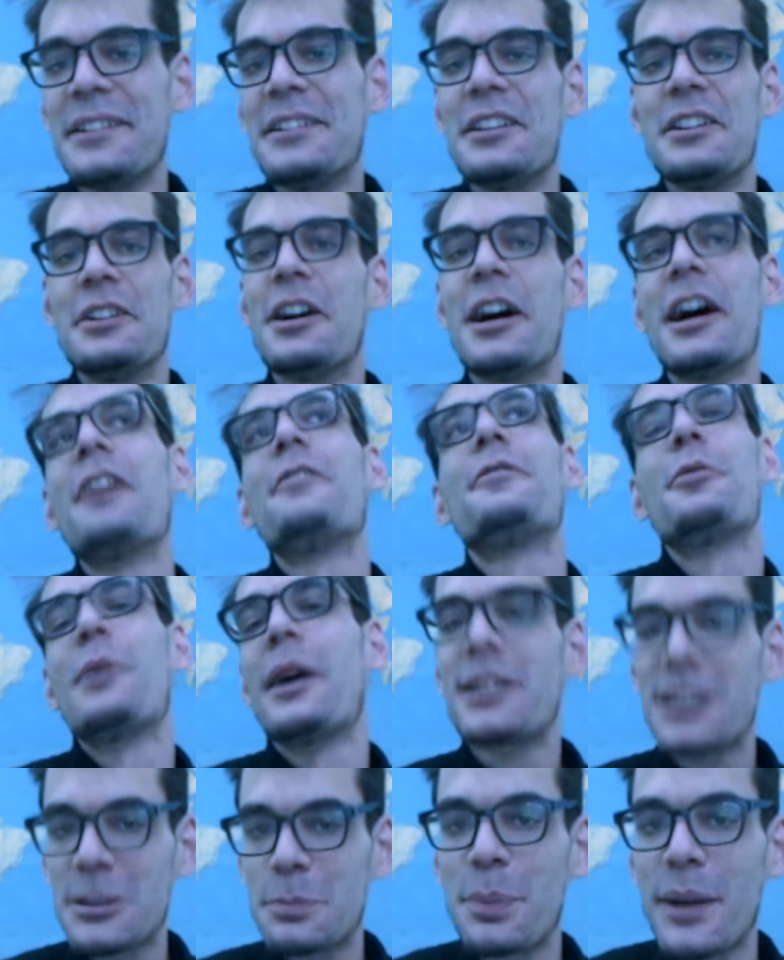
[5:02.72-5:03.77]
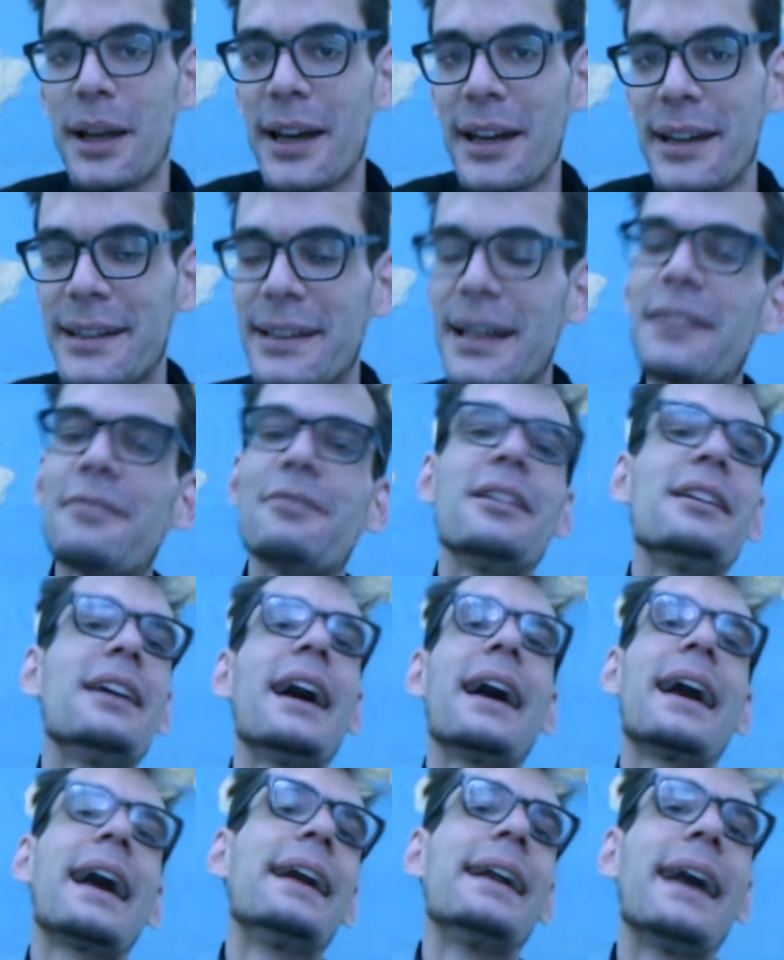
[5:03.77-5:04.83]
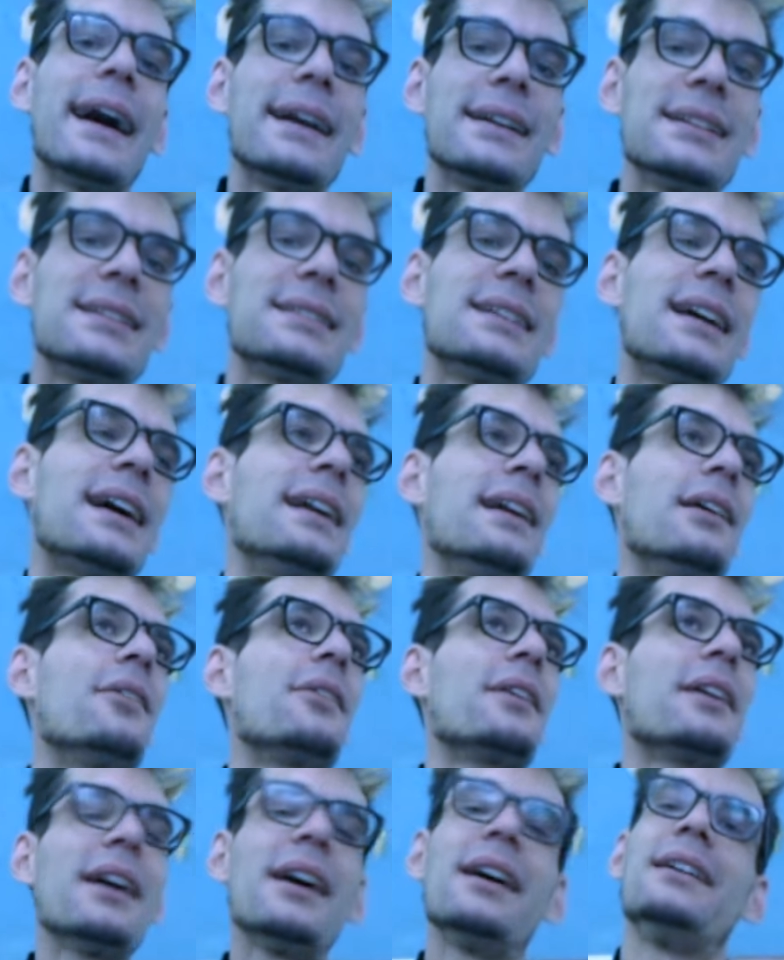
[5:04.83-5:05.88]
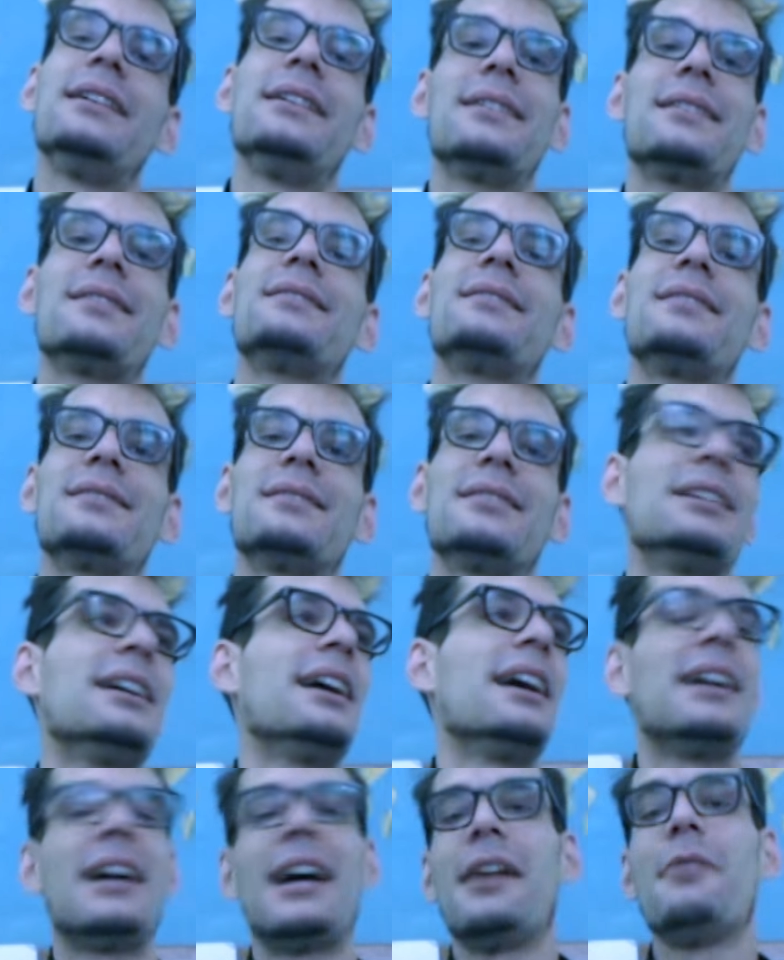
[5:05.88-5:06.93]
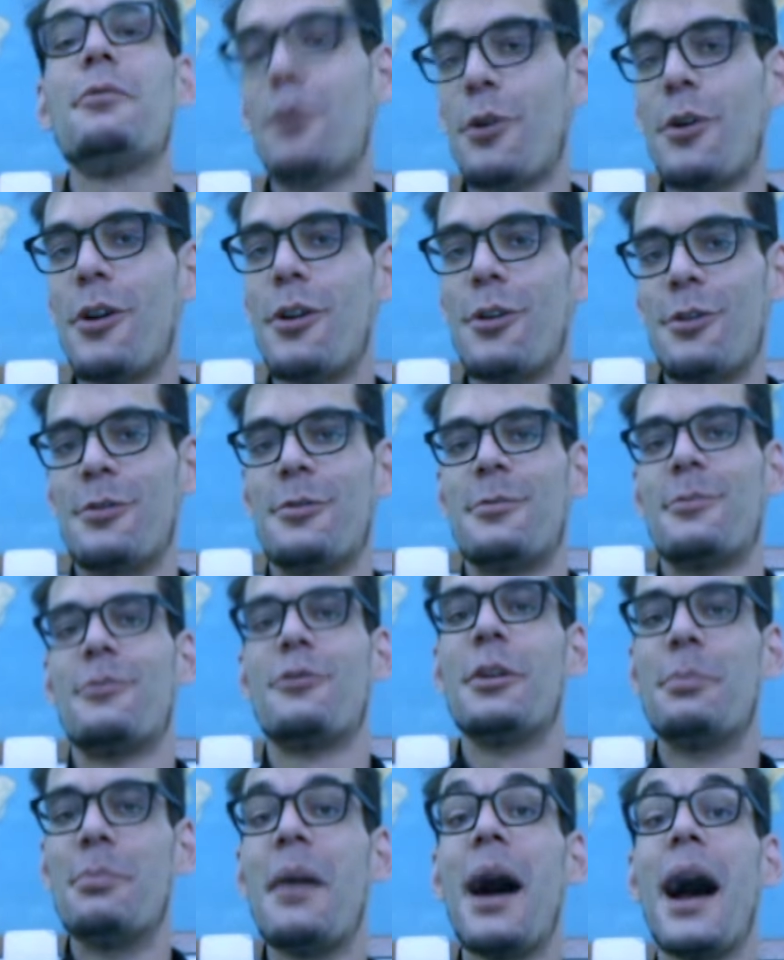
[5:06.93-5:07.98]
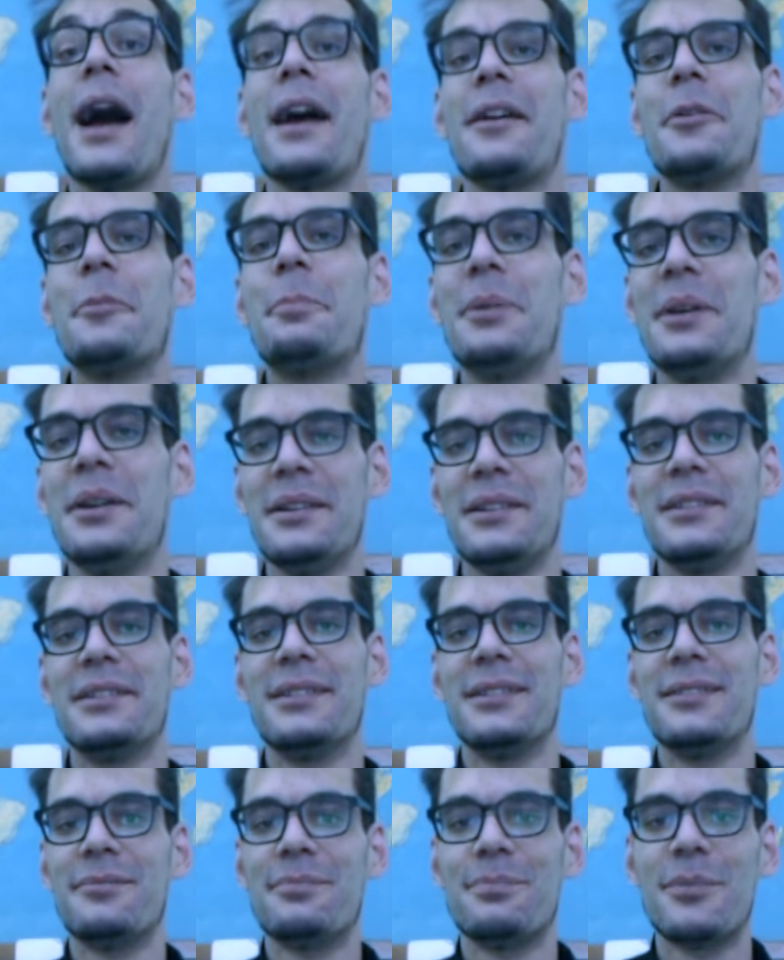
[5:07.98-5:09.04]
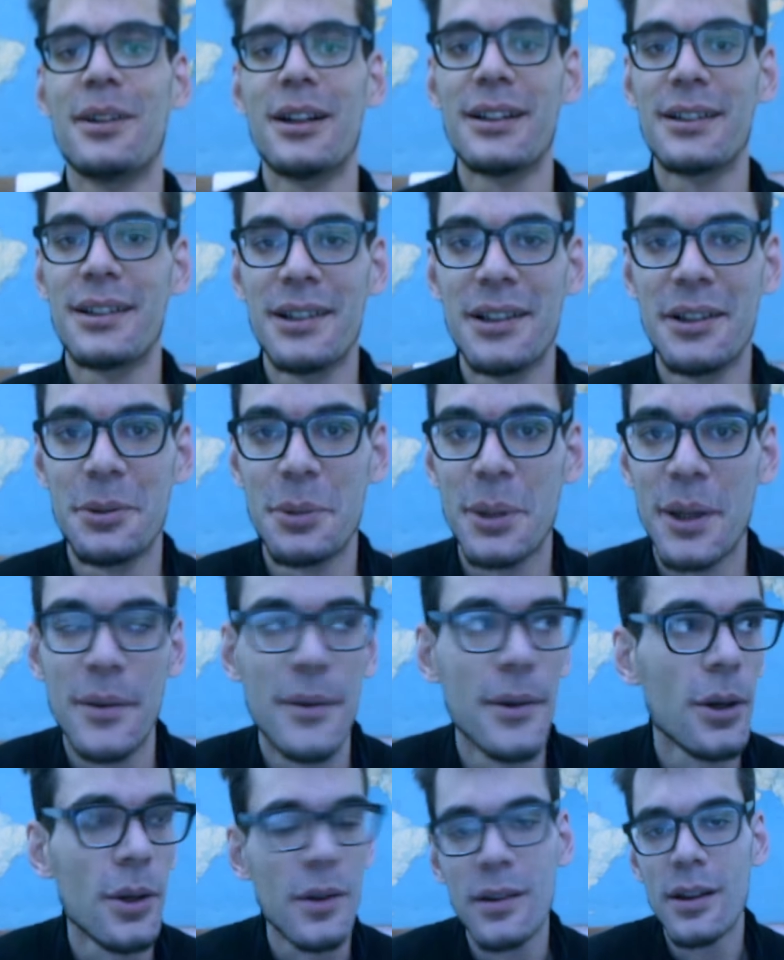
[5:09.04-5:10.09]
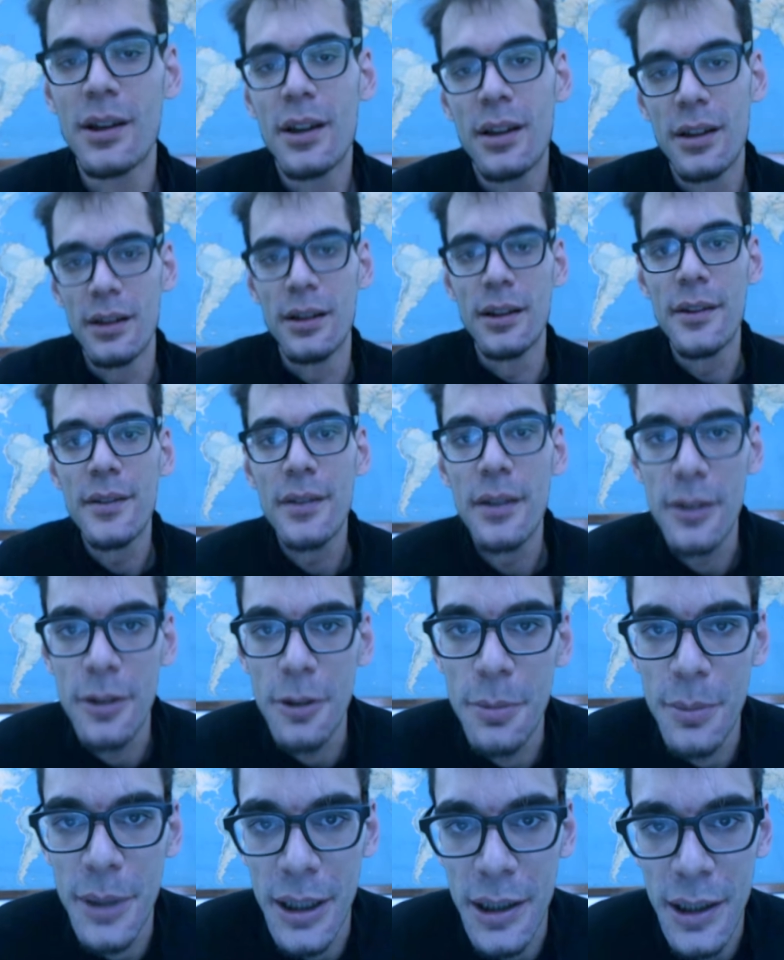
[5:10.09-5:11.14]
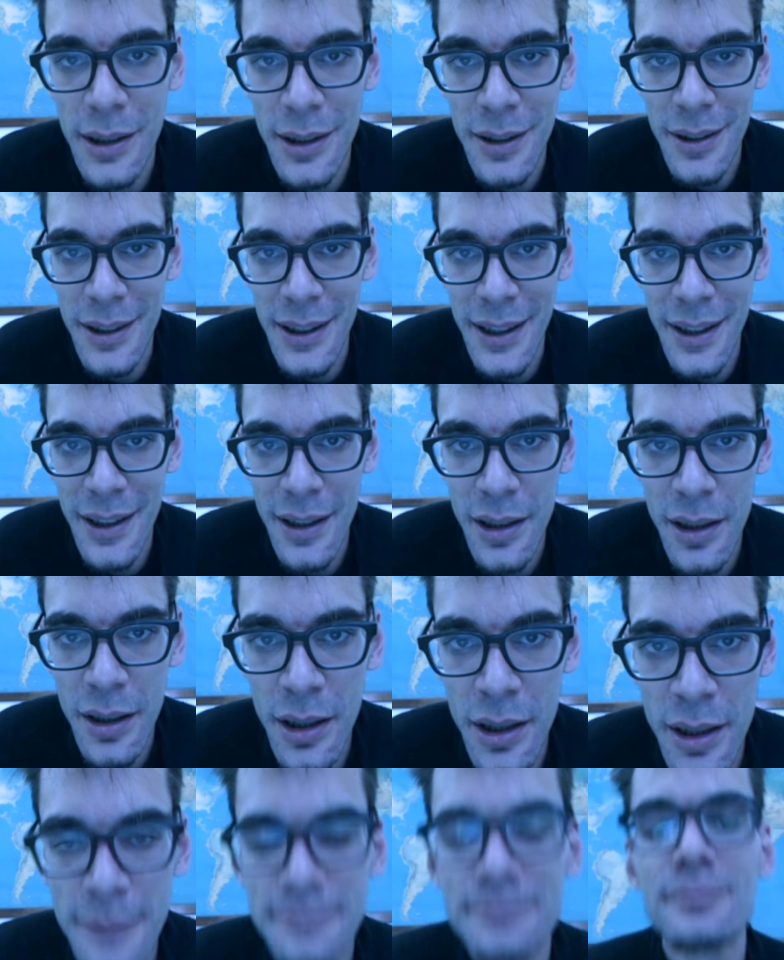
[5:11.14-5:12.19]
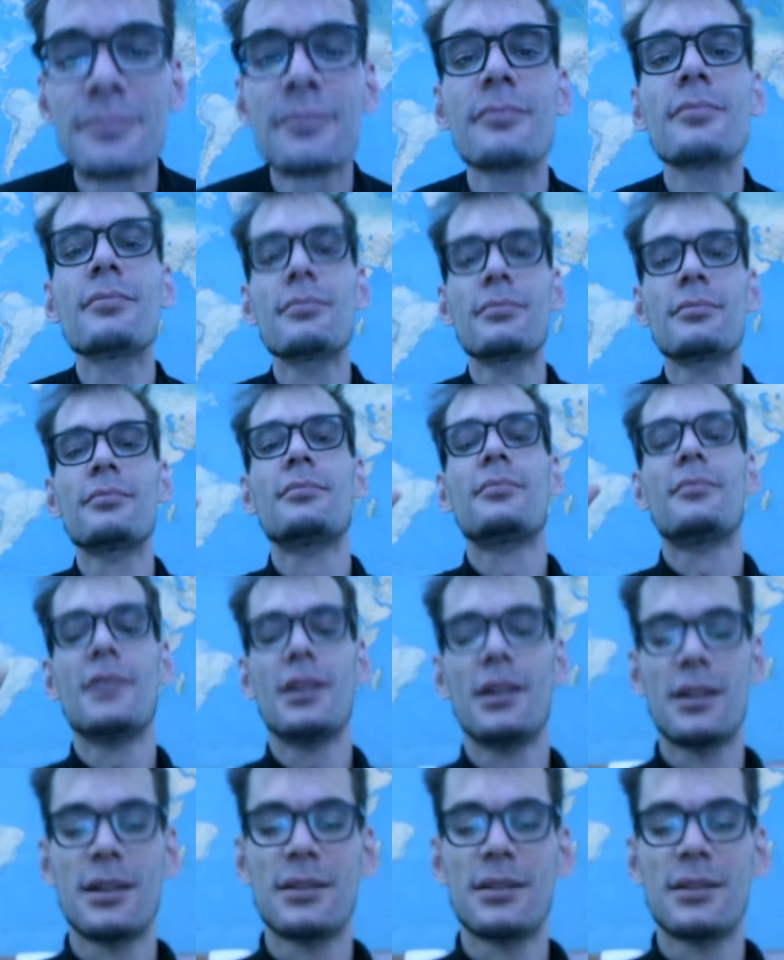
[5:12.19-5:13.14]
you have to explain, and when I can understand, okay, I'm wrong with my opinion, but when not, listen to me, yeah? Yeah,